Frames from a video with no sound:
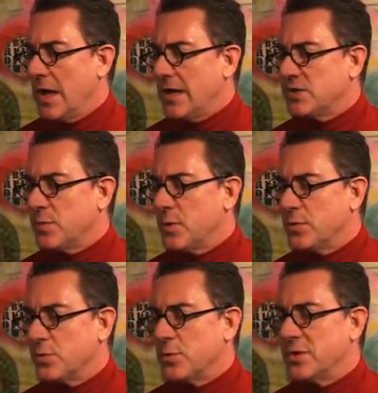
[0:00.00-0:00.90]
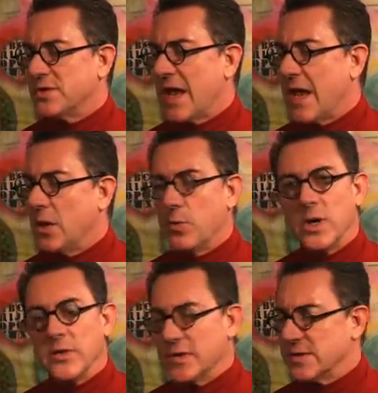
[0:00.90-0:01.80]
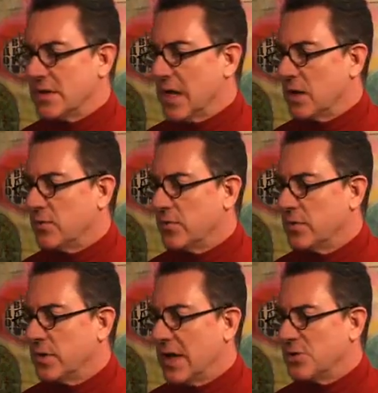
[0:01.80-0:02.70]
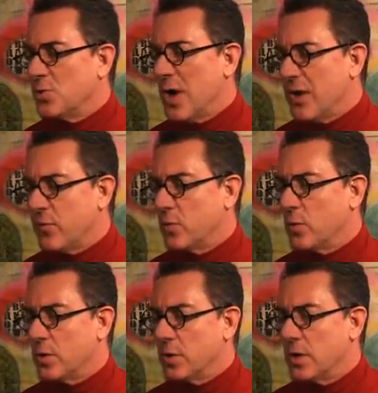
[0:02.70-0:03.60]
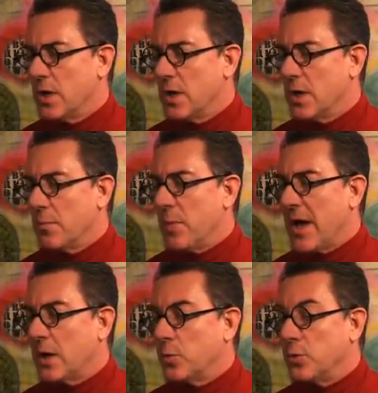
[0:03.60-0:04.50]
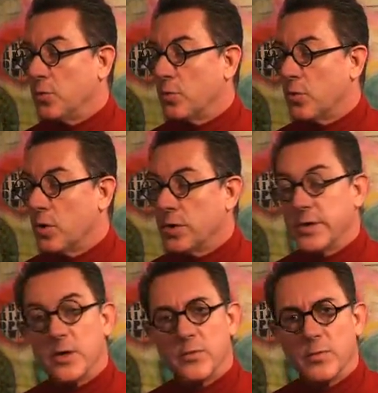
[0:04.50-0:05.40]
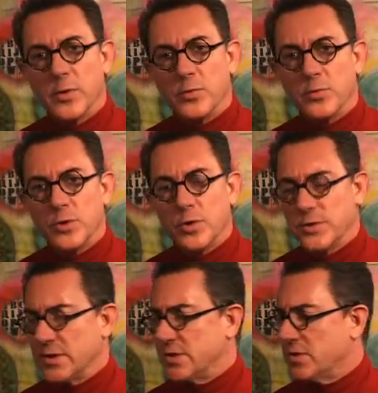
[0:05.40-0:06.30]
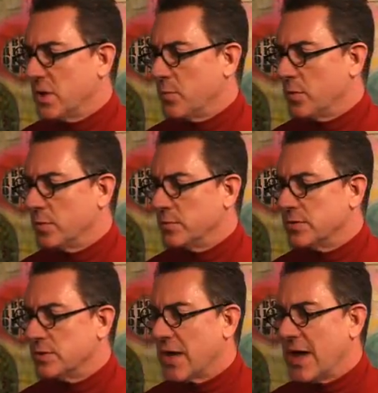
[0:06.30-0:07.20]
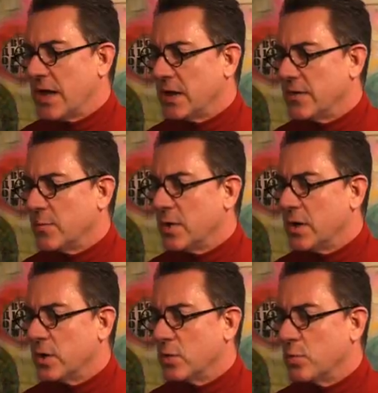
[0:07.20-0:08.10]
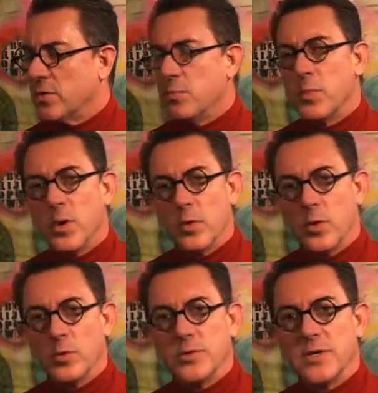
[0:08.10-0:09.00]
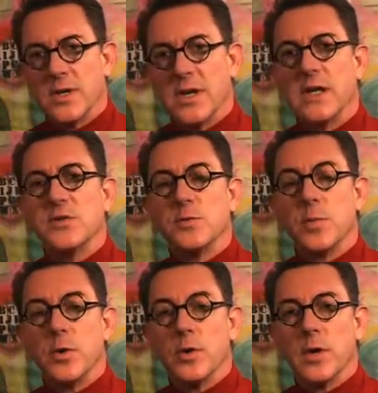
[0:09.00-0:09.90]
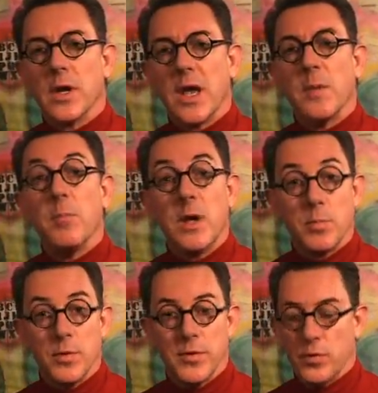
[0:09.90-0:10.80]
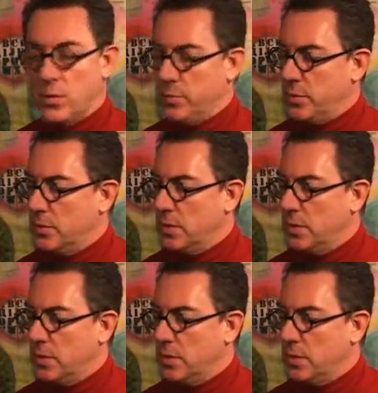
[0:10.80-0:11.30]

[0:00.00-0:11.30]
I suppose you are as angry at this life as you ever were, back when you crawled in from the New Jersey suburbs to hang in the bunker with Burroughs and Ginsberg and Mapplethorpe,